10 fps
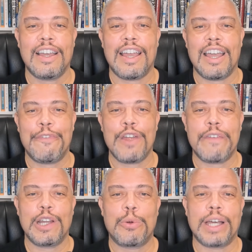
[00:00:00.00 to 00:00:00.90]
And if you have
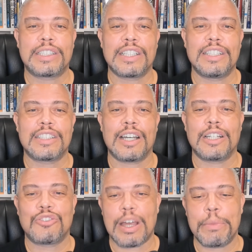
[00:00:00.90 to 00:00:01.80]
any questions,
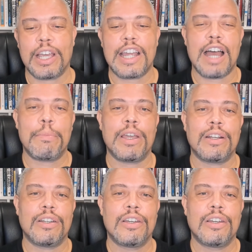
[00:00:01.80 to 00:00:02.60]
drop me a comment